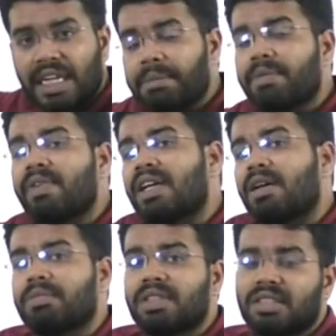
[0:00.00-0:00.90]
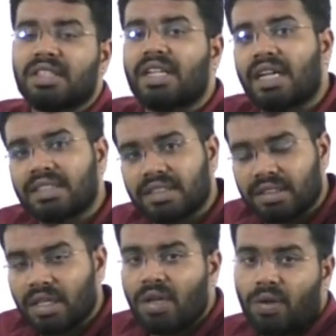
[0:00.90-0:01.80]
statement will come, this is the largest,
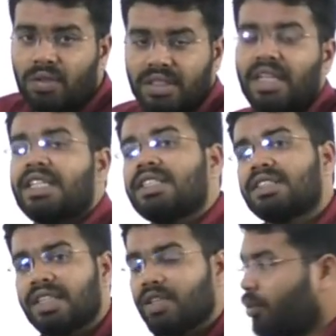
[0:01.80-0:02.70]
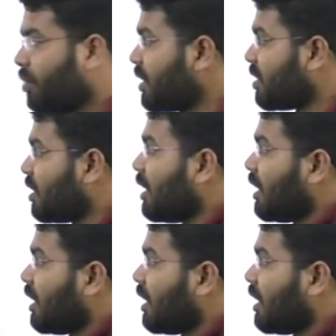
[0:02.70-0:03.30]
this is the highest denomination,